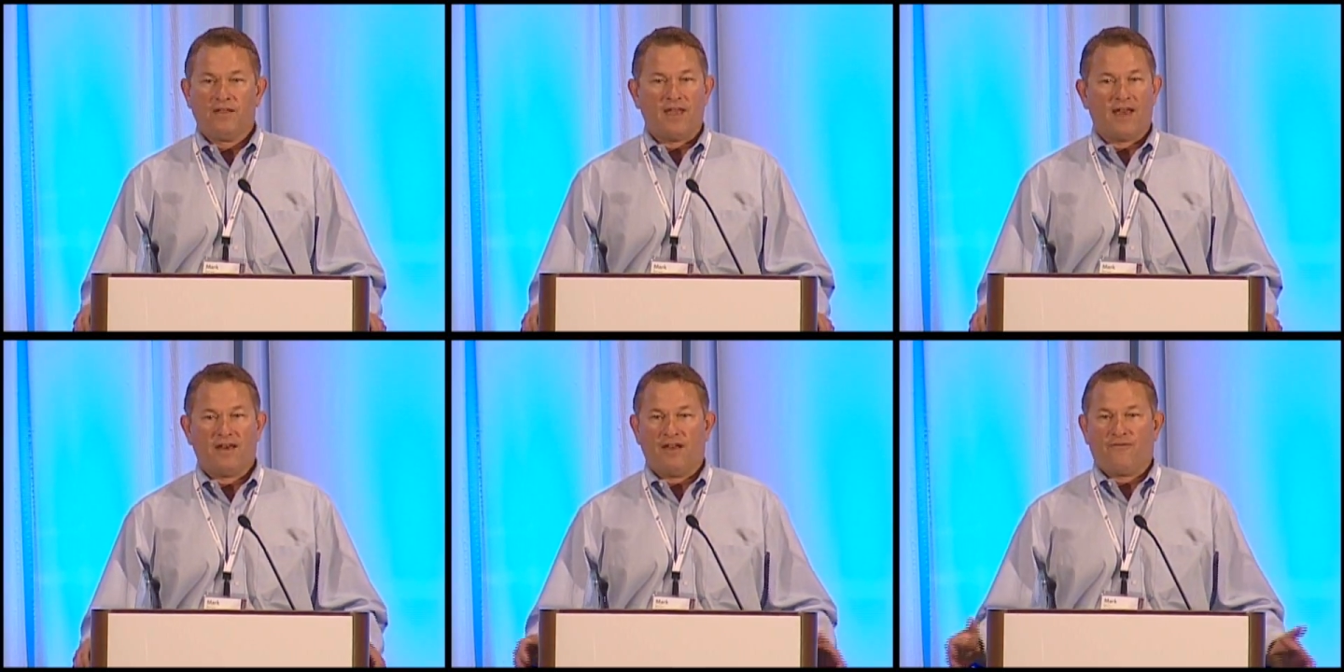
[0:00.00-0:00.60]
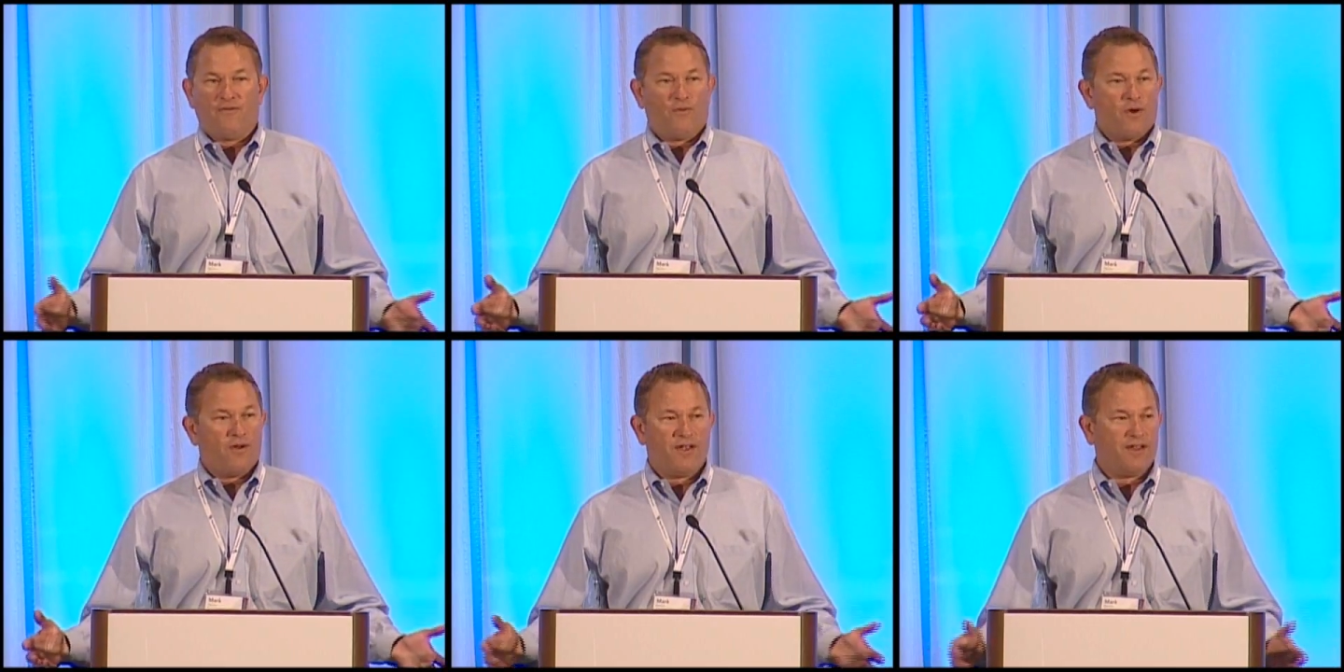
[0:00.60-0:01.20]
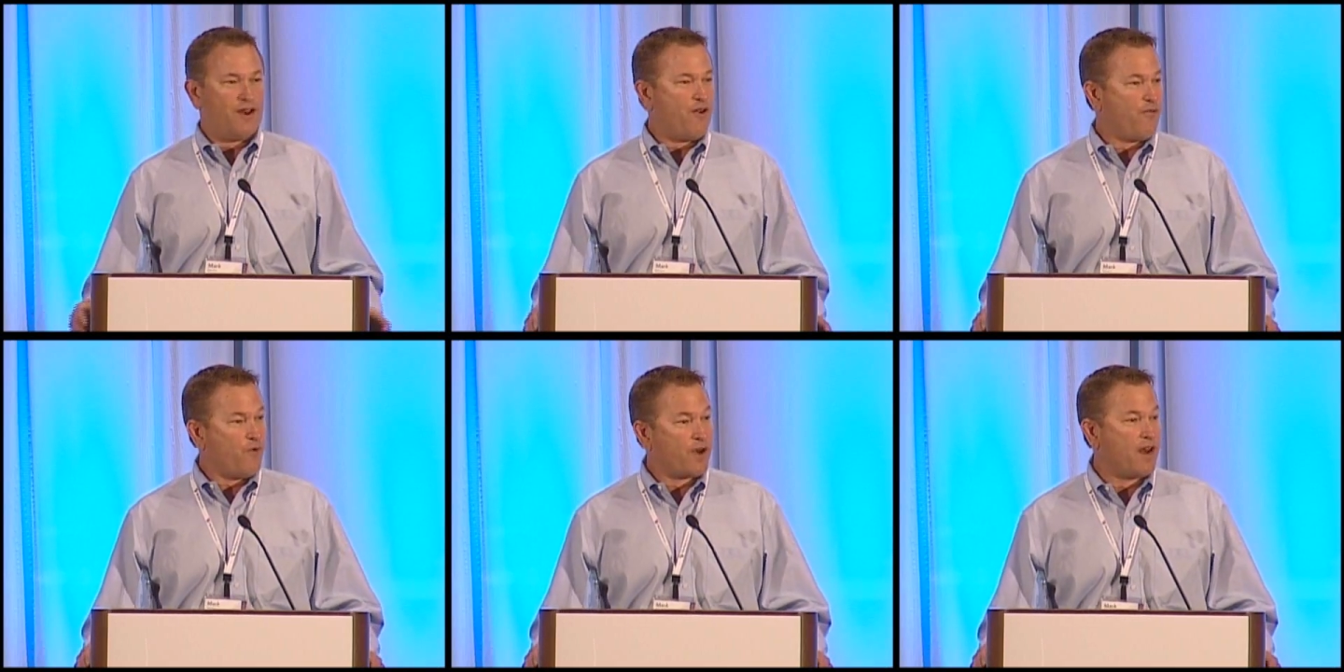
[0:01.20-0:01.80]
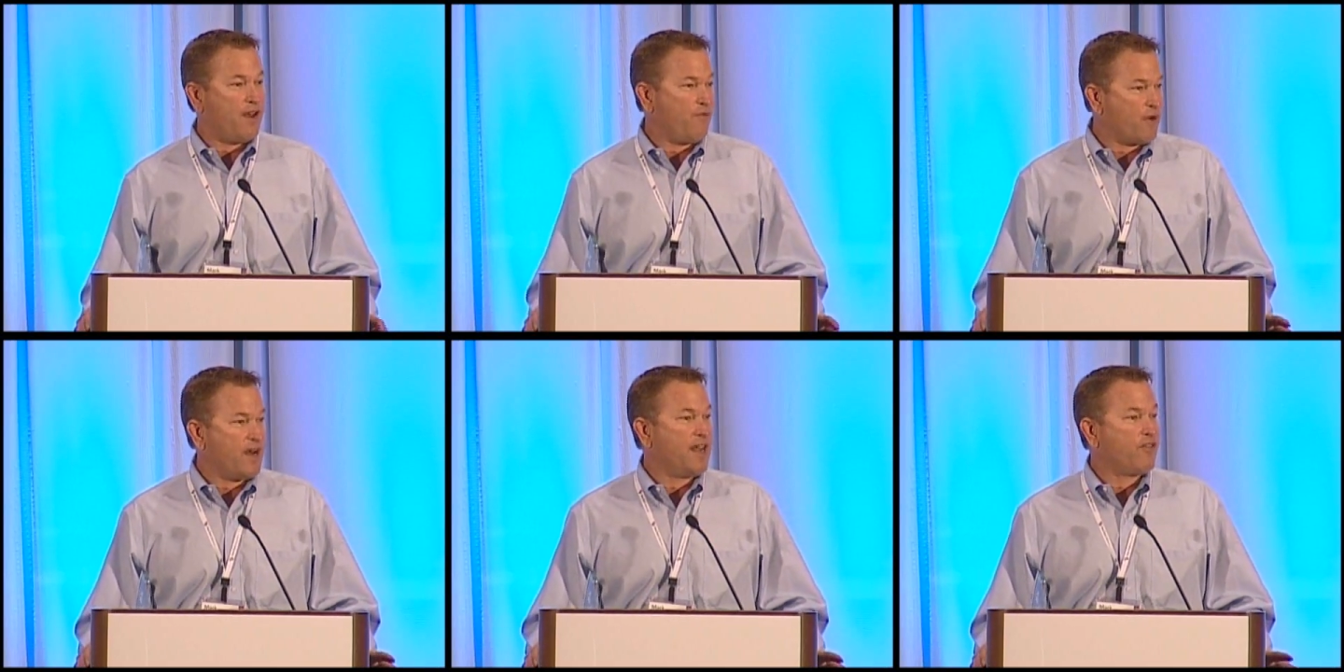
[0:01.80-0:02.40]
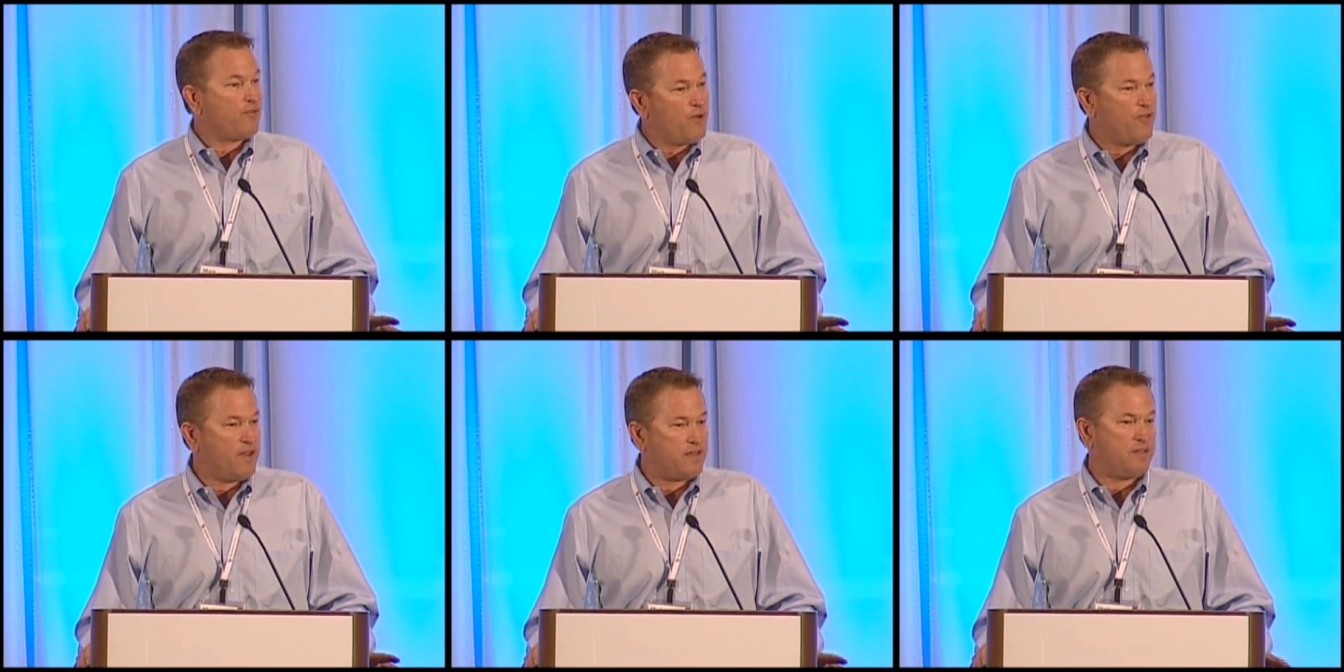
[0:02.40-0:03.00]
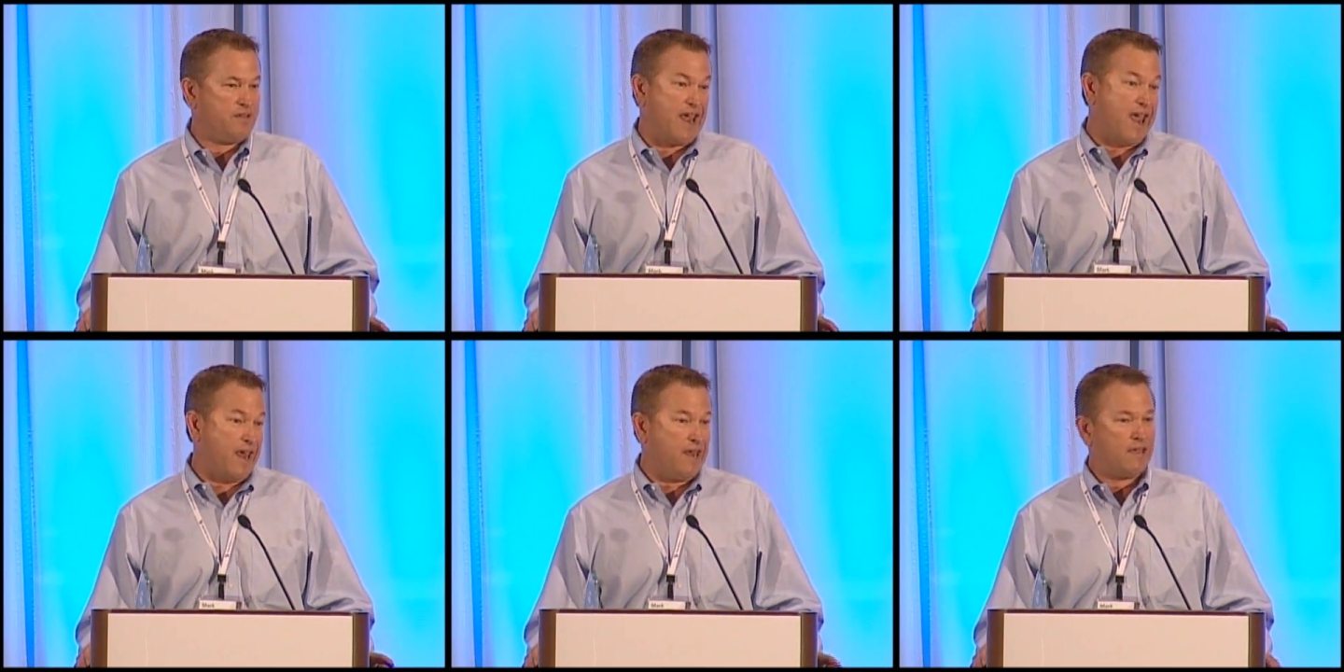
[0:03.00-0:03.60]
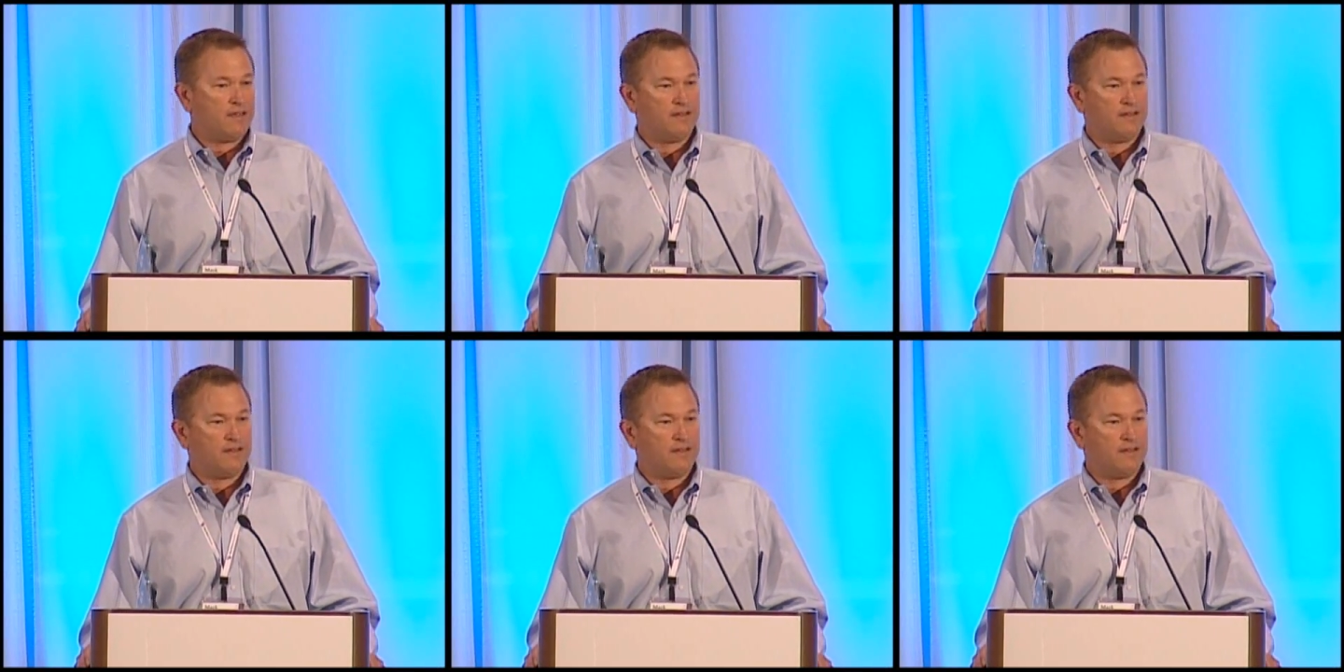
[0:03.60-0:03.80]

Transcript: That if, you know, if we're, if we're going to get through this day,